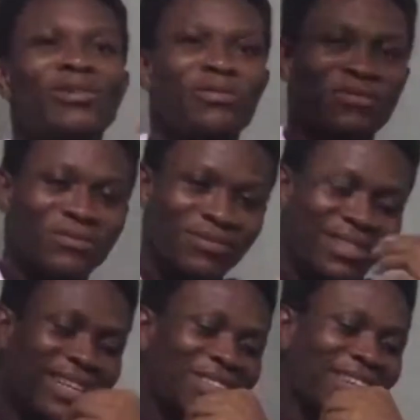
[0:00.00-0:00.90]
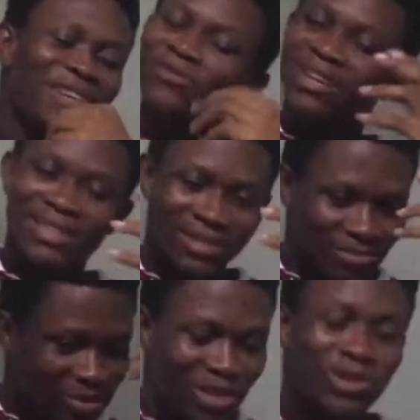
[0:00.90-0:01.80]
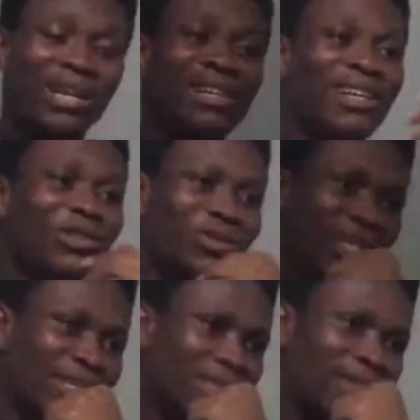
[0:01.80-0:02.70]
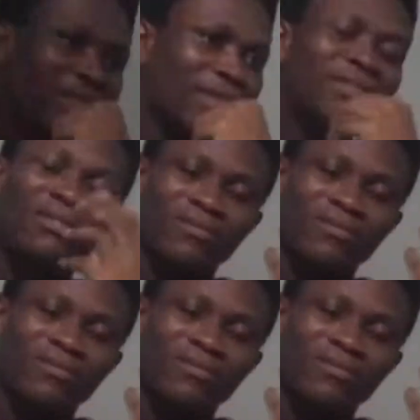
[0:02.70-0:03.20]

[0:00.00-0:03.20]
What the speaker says: I really love electrical, in fact, particularly electronics.